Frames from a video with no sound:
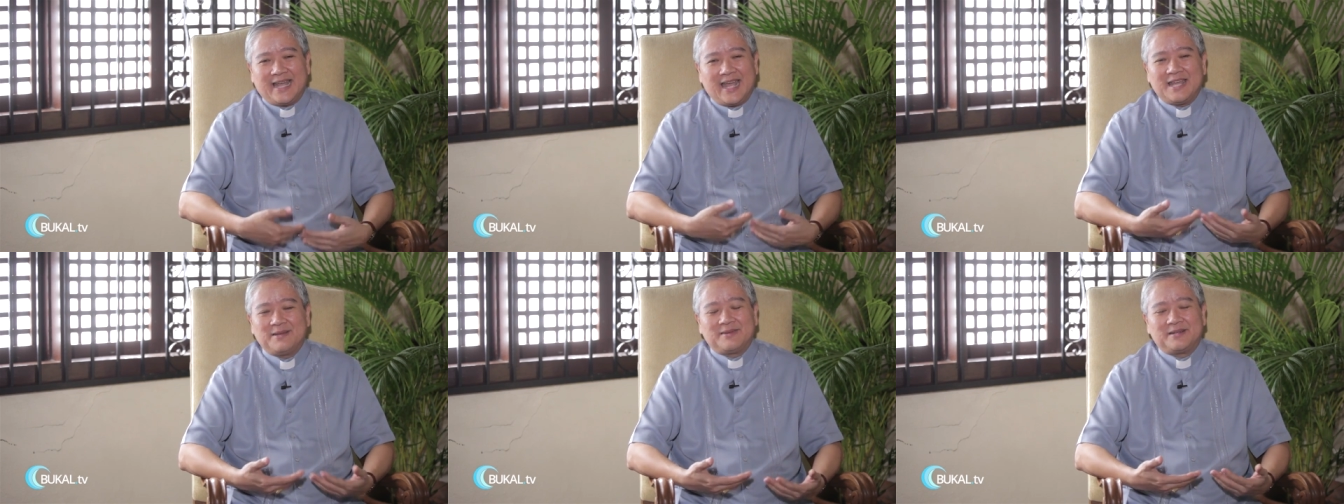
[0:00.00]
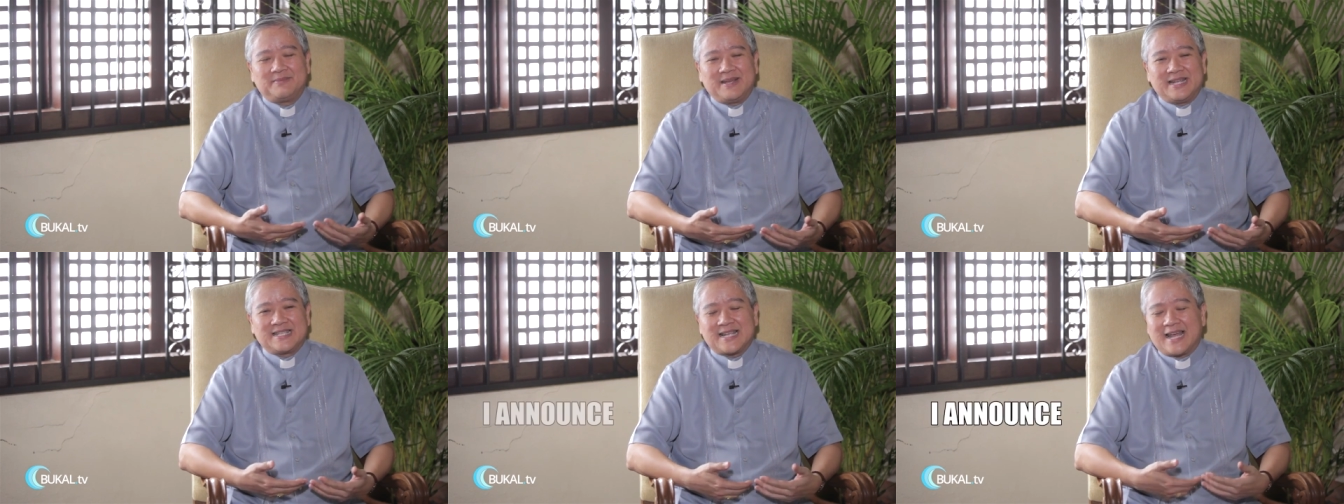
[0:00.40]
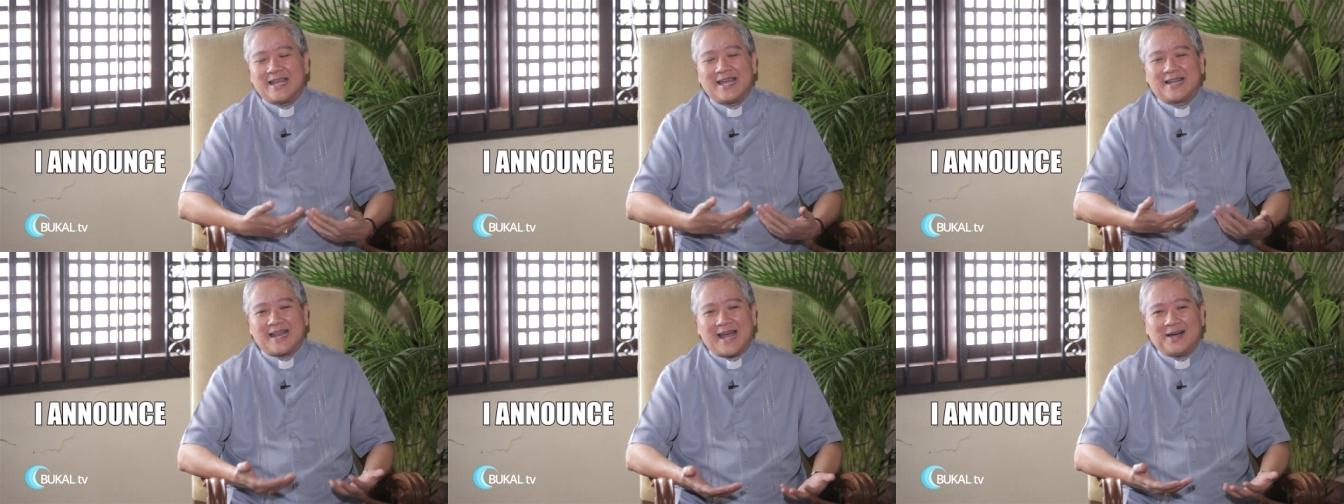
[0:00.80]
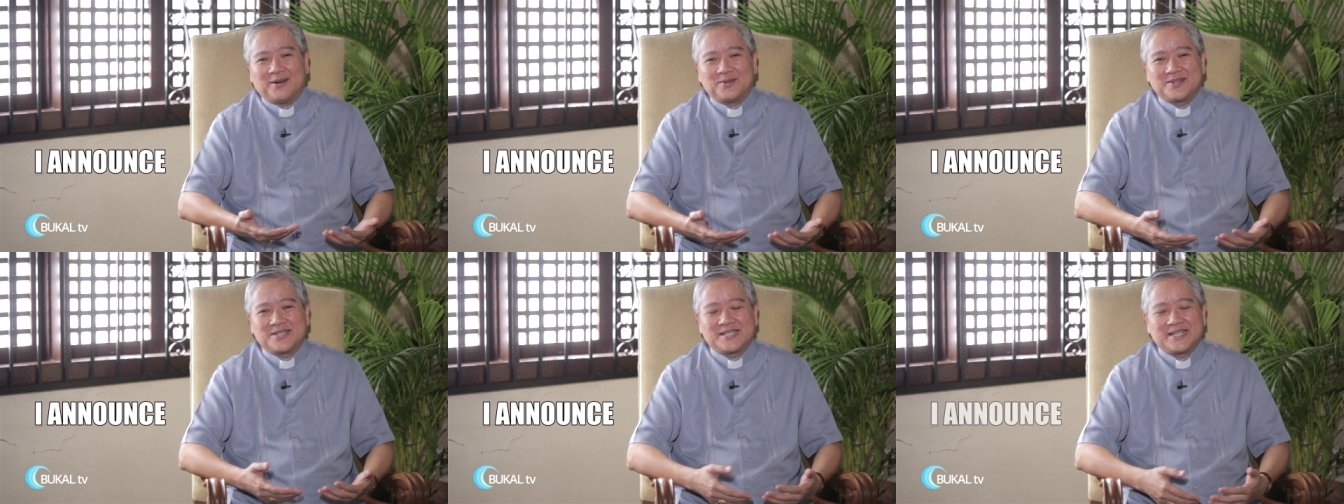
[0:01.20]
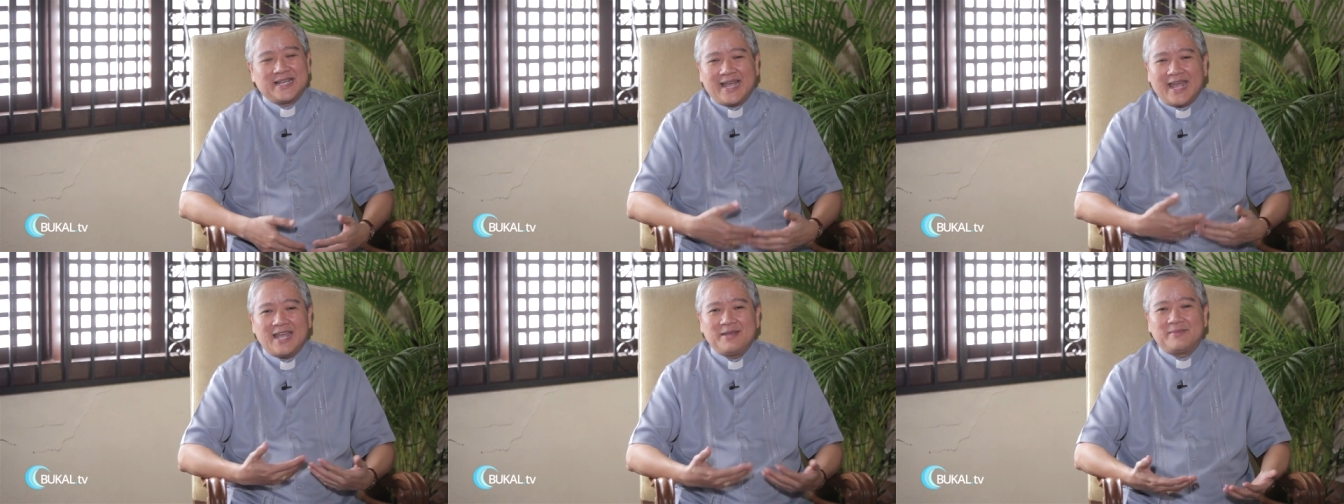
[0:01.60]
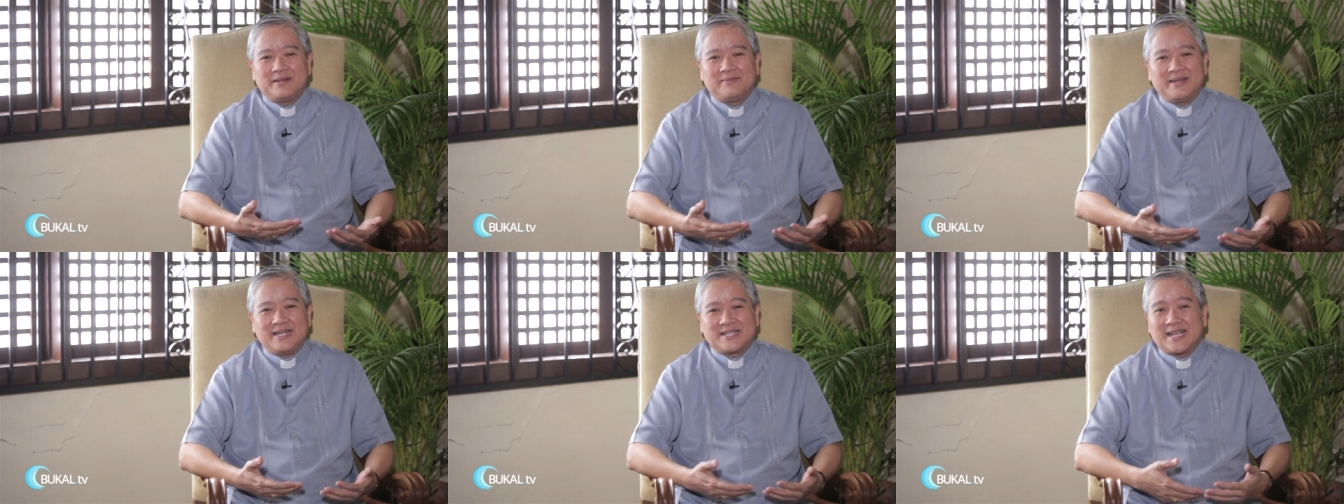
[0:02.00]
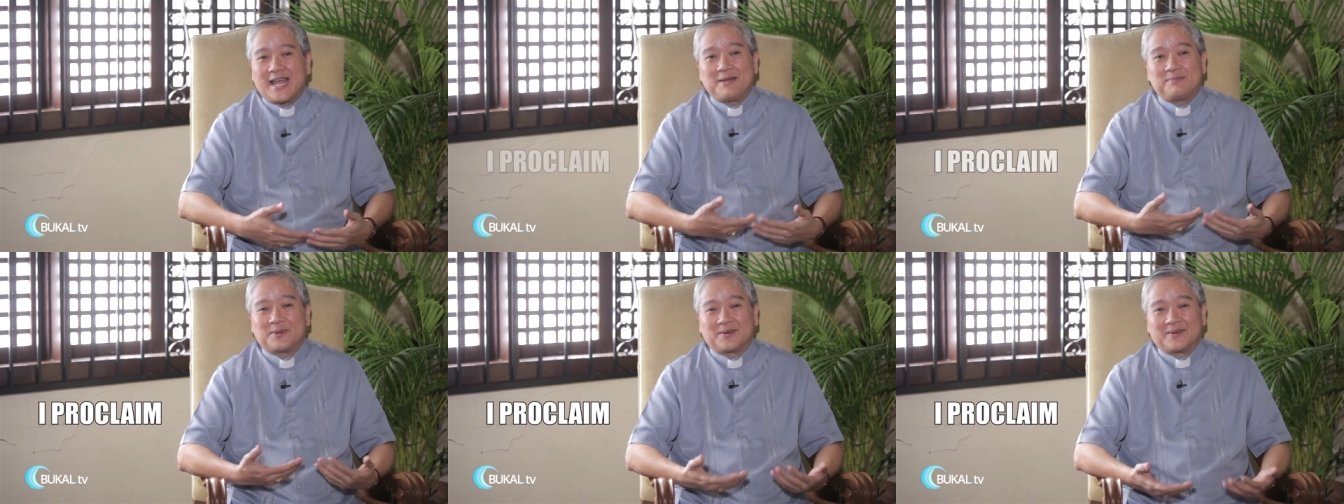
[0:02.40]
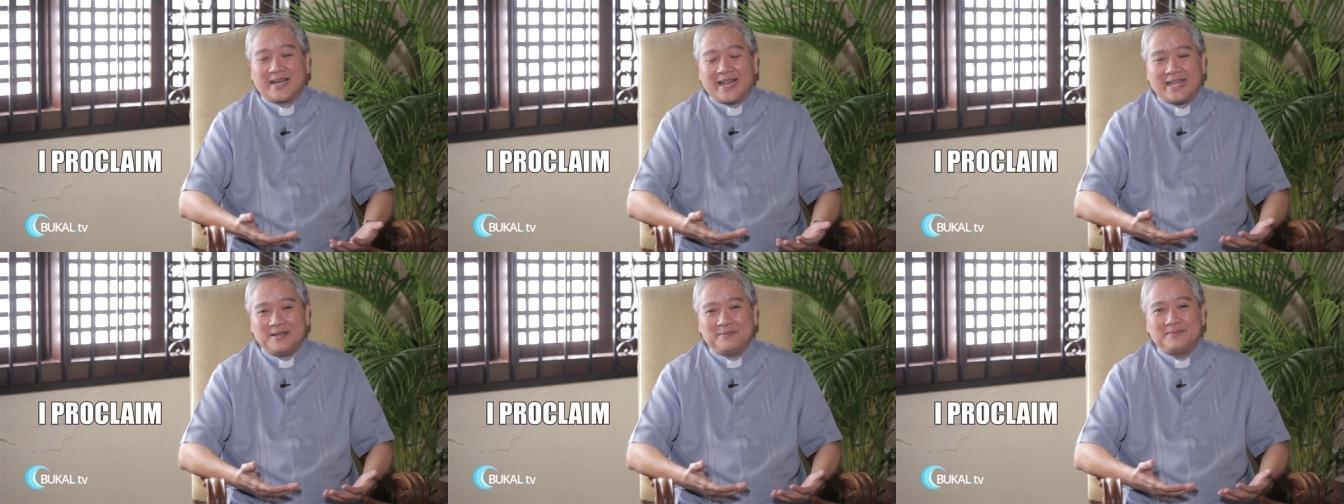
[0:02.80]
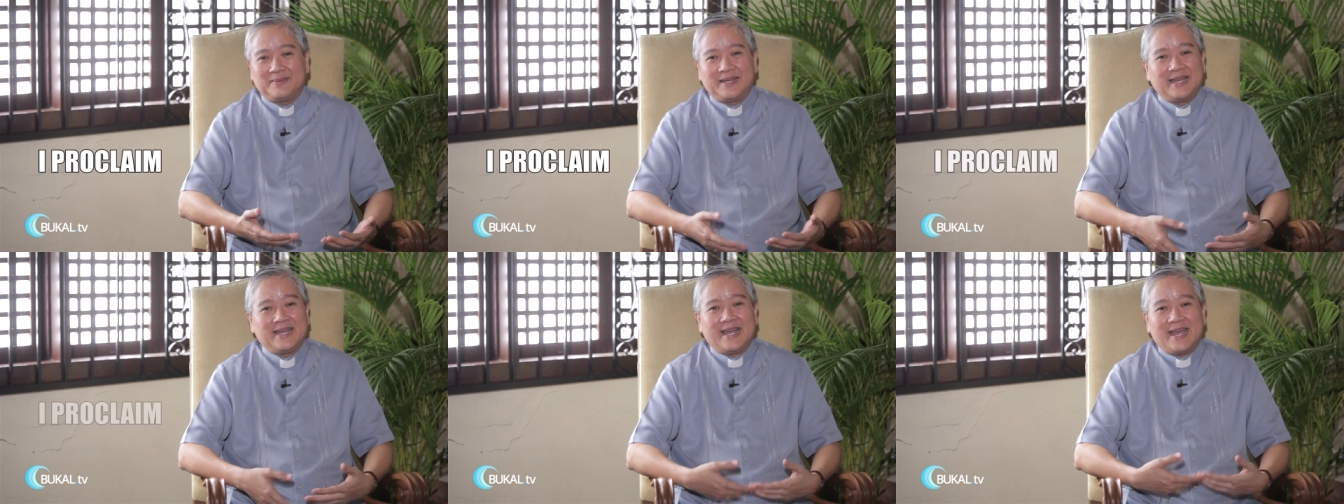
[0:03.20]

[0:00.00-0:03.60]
Amen means I announce. Amen means I proclaim.